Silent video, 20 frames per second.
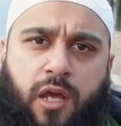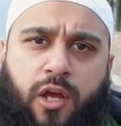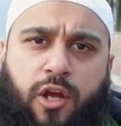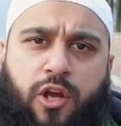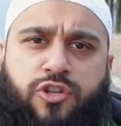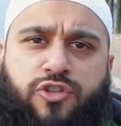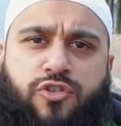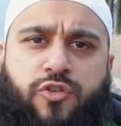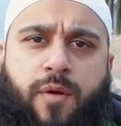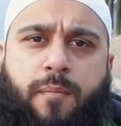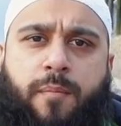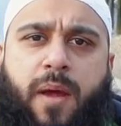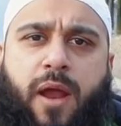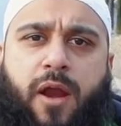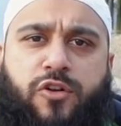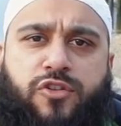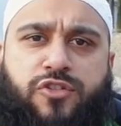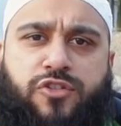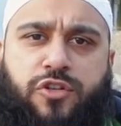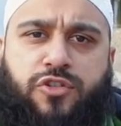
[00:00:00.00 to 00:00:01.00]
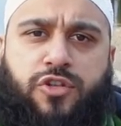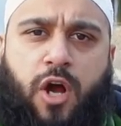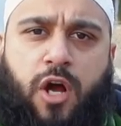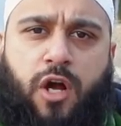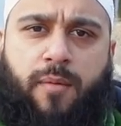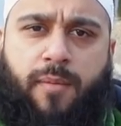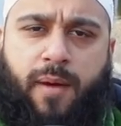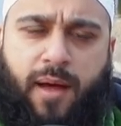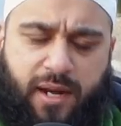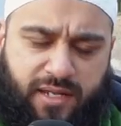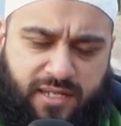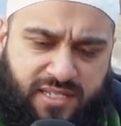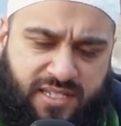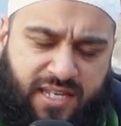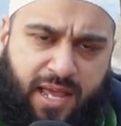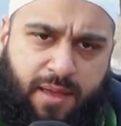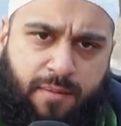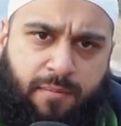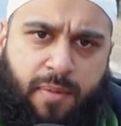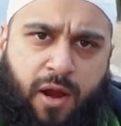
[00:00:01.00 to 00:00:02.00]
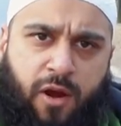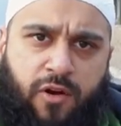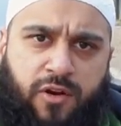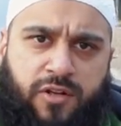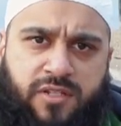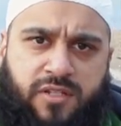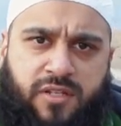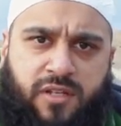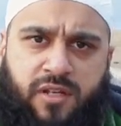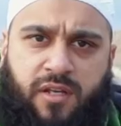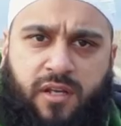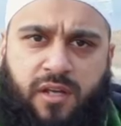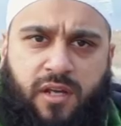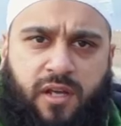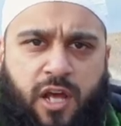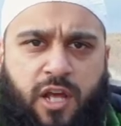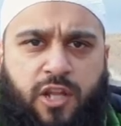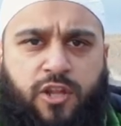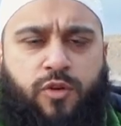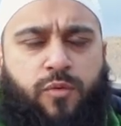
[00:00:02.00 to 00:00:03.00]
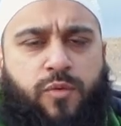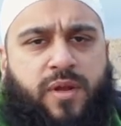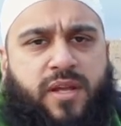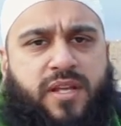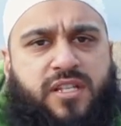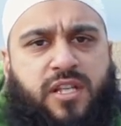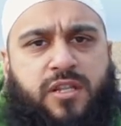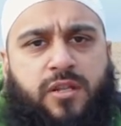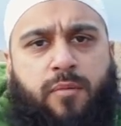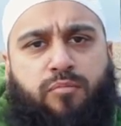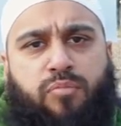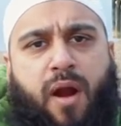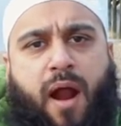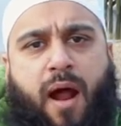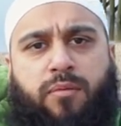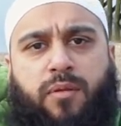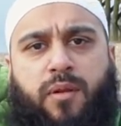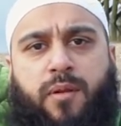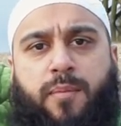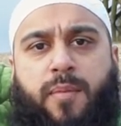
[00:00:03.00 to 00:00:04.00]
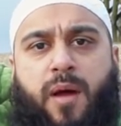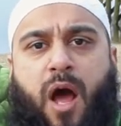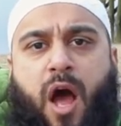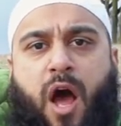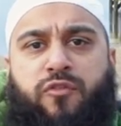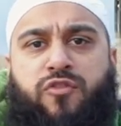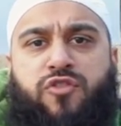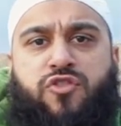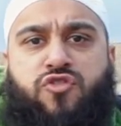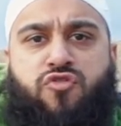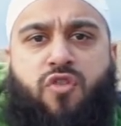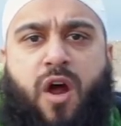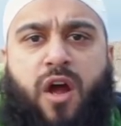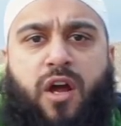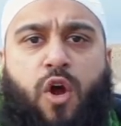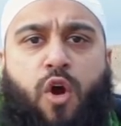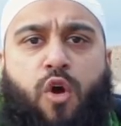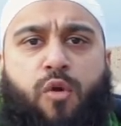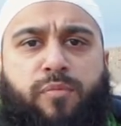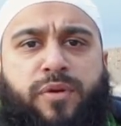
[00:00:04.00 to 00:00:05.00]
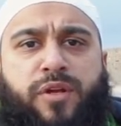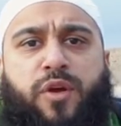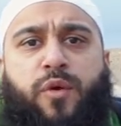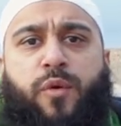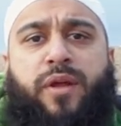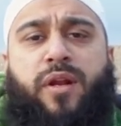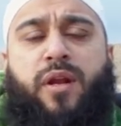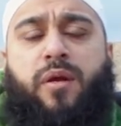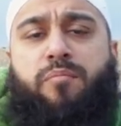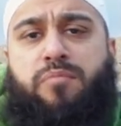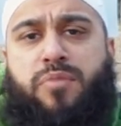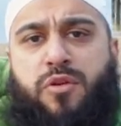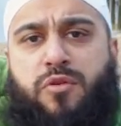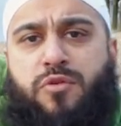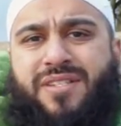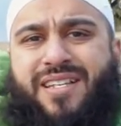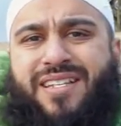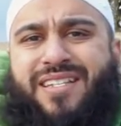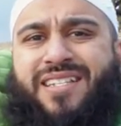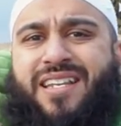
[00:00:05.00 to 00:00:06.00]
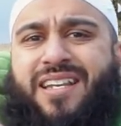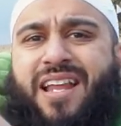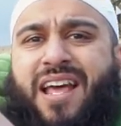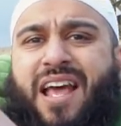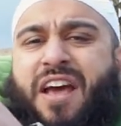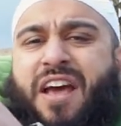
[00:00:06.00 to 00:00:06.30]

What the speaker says: Because you're embarrassed to talk about it. Stay embarrassed. The reason the problem of drug opioid abuse isn't